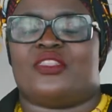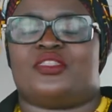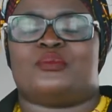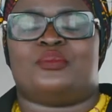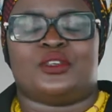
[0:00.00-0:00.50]

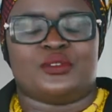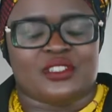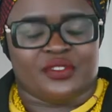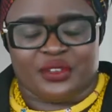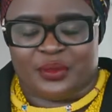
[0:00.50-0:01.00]
The
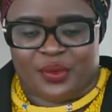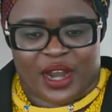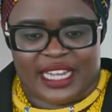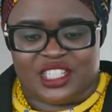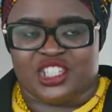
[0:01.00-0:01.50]
beautiful
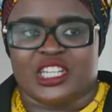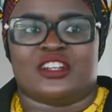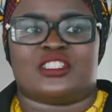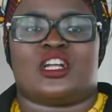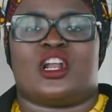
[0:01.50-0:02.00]
bride, she
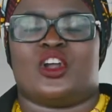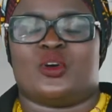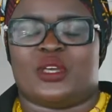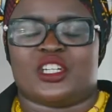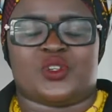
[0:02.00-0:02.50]
looked
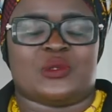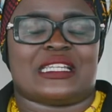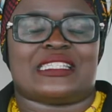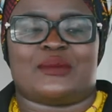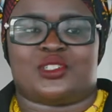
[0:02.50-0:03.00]
glowing, she was
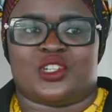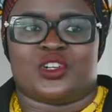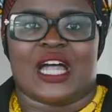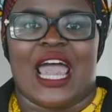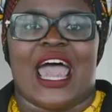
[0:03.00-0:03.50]

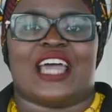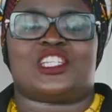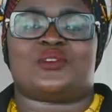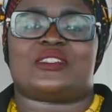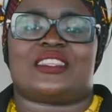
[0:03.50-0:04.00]
exceptional, and
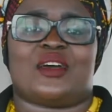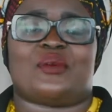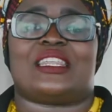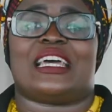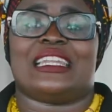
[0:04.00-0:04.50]
she was there
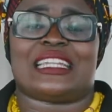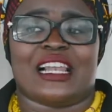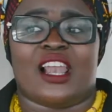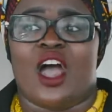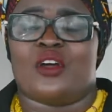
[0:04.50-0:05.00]
with her
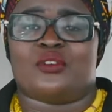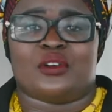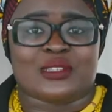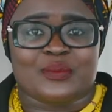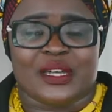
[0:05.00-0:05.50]
little
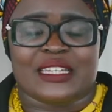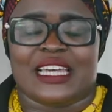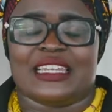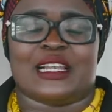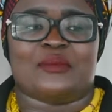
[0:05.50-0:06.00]
rosebud,
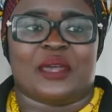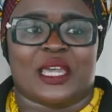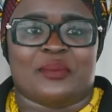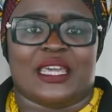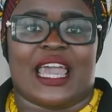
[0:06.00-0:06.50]
her little
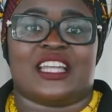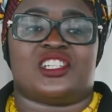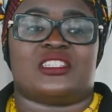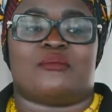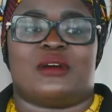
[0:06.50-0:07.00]
baby, and
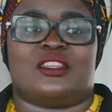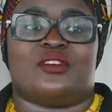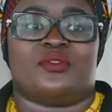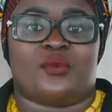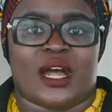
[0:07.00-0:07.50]
she's a mother
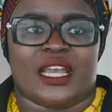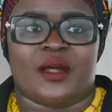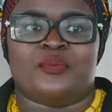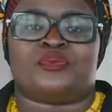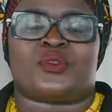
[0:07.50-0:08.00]
of
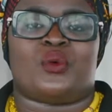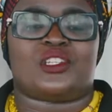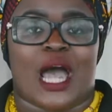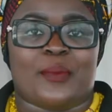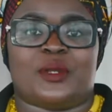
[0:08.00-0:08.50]
one,
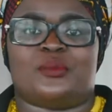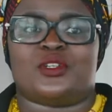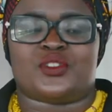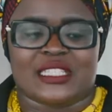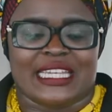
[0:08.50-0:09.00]
which happened
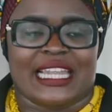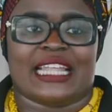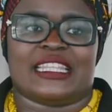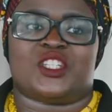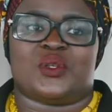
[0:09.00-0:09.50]
most recently,
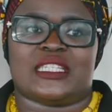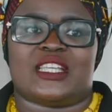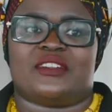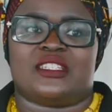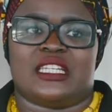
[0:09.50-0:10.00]
I think
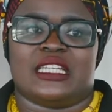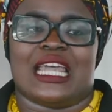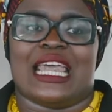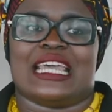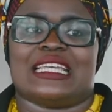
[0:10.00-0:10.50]
2017,
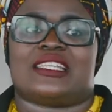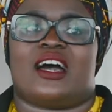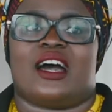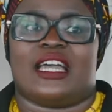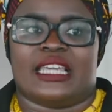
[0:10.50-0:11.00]

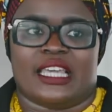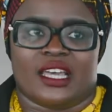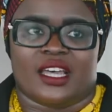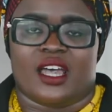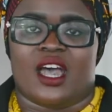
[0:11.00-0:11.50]
is her year.